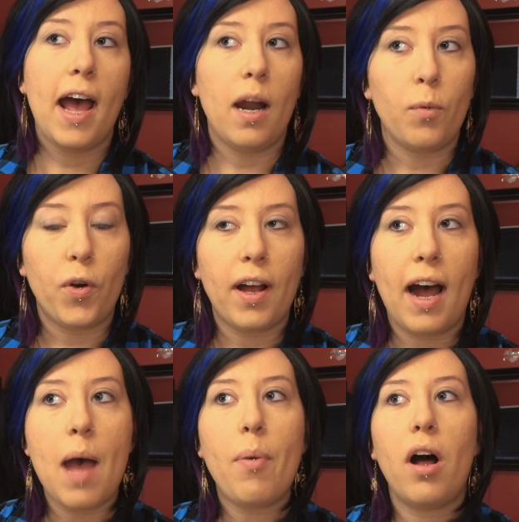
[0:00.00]
And I'm going to
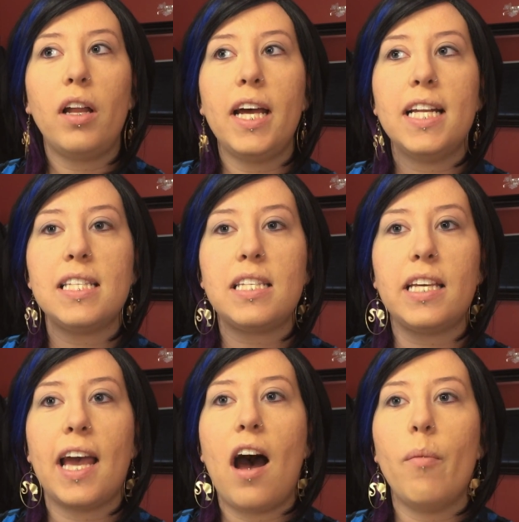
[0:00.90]
eyeball it and
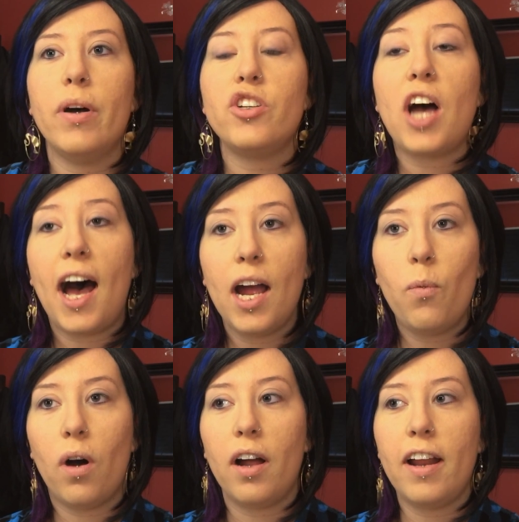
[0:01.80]
see how much I
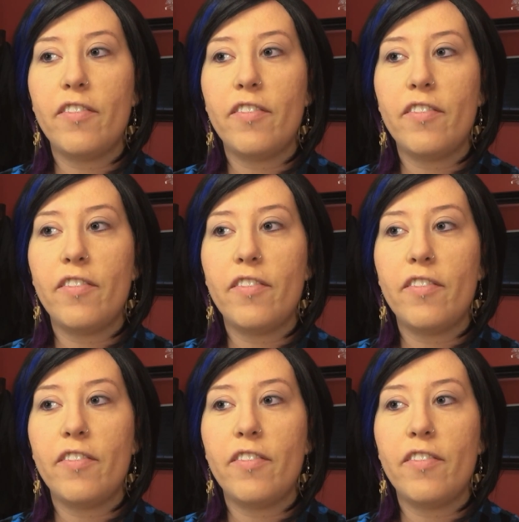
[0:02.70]
want.